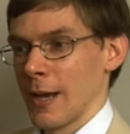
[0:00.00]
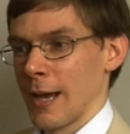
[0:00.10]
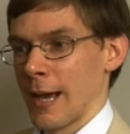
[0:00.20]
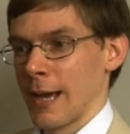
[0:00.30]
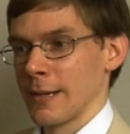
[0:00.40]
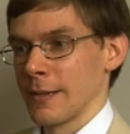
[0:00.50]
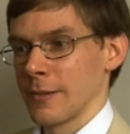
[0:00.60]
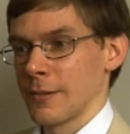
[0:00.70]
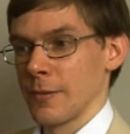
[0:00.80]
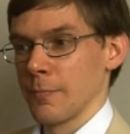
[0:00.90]

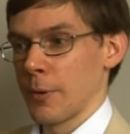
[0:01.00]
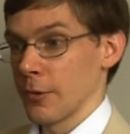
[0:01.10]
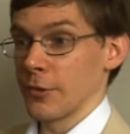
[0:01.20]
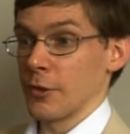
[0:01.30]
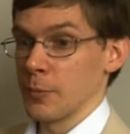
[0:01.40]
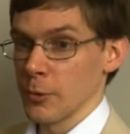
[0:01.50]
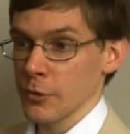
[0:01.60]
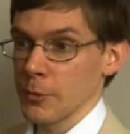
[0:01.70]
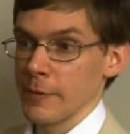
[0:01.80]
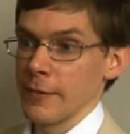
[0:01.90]
And pulsars will
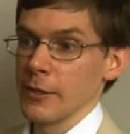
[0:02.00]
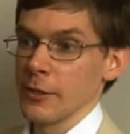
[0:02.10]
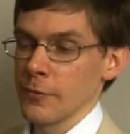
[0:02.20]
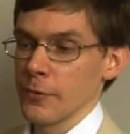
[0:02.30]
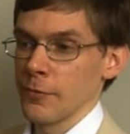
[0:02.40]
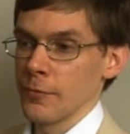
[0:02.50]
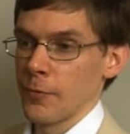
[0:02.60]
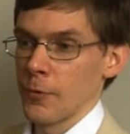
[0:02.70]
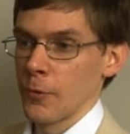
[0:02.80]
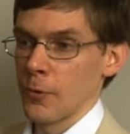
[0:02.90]
also be very useful
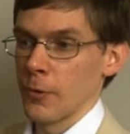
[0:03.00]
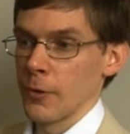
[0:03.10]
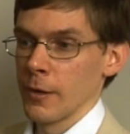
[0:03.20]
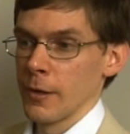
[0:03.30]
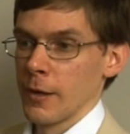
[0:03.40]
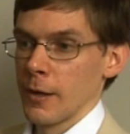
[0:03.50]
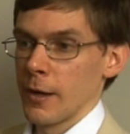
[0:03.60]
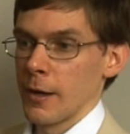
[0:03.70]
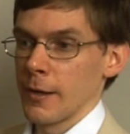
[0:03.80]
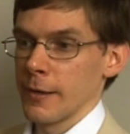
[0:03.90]
for
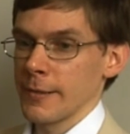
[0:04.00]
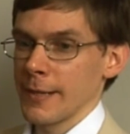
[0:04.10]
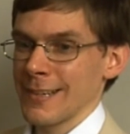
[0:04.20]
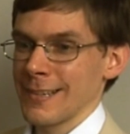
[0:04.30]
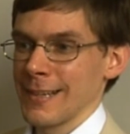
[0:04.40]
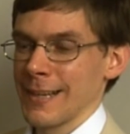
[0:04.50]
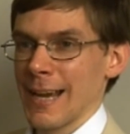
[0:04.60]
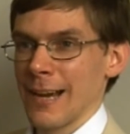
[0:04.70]
testing how